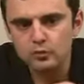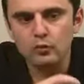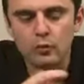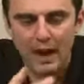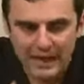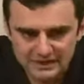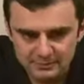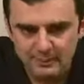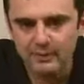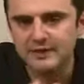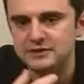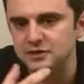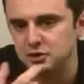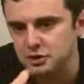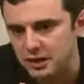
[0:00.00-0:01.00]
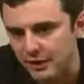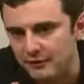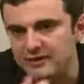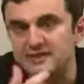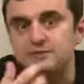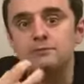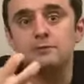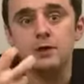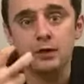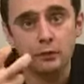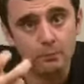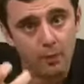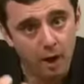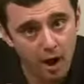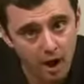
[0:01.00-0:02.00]
Raspberries, cherries,
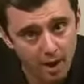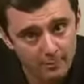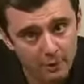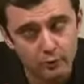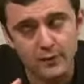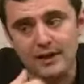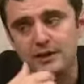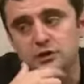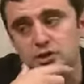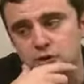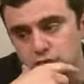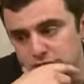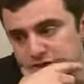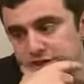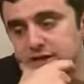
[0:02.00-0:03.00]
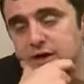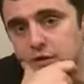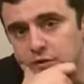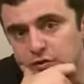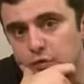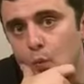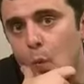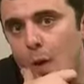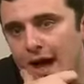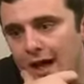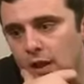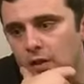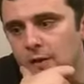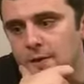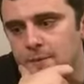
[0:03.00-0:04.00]
little pomegranate juice in here as
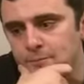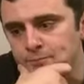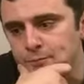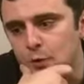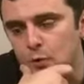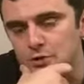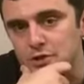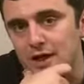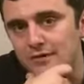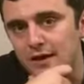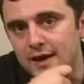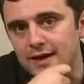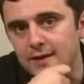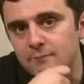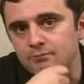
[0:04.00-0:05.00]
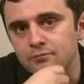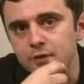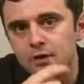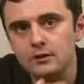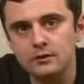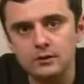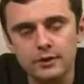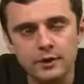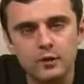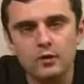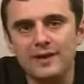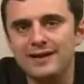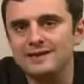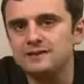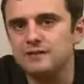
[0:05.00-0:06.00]
well, which I like. Little
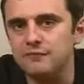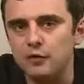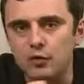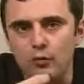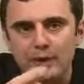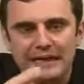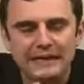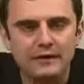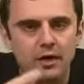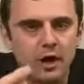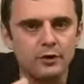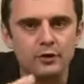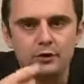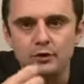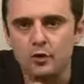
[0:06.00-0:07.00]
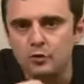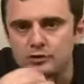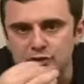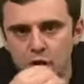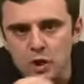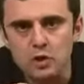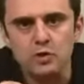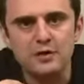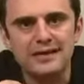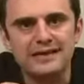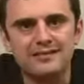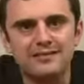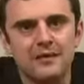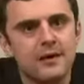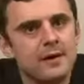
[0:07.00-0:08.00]
hint of green undertones
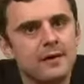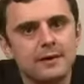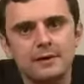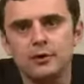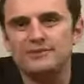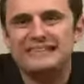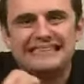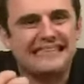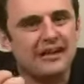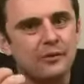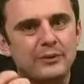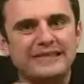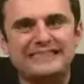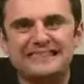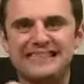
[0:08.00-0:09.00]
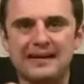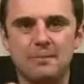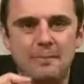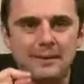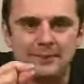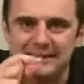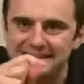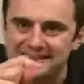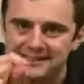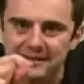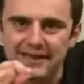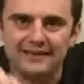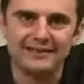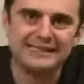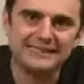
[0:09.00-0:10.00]
underneath, you know, celery stick maybe
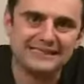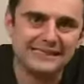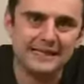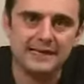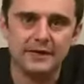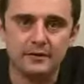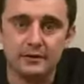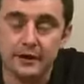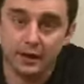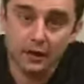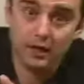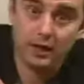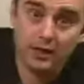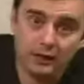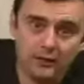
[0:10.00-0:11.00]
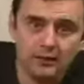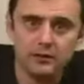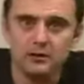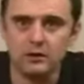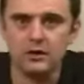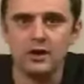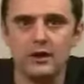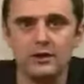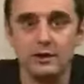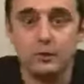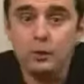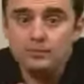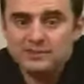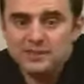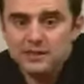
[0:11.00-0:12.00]
slightly sneaking in there, like, hey, you know, kind of like,
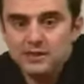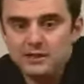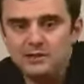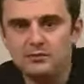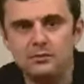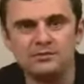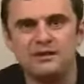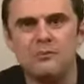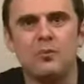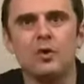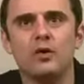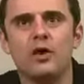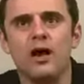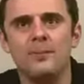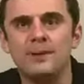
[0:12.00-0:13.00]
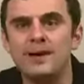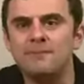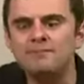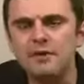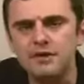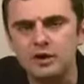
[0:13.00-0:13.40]
whoopsie, what was that, Mortal Kombat?